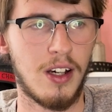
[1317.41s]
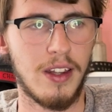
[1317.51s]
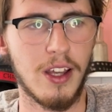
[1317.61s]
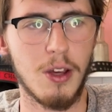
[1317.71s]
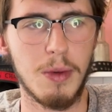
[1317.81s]
I
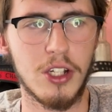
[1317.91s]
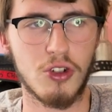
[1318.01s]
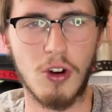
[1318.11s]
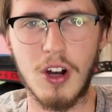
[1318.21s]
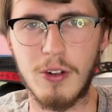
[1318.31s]
think he'll be
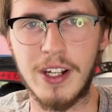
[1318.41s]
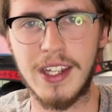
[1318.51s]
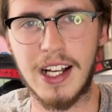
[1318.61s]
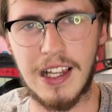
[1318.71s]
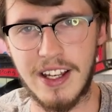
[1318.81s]
stronger in
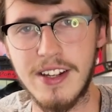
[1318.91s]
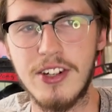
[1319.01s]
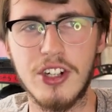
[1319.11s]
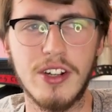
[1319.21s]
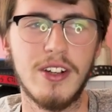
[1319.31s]
the
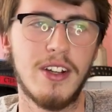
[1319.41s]
clinch.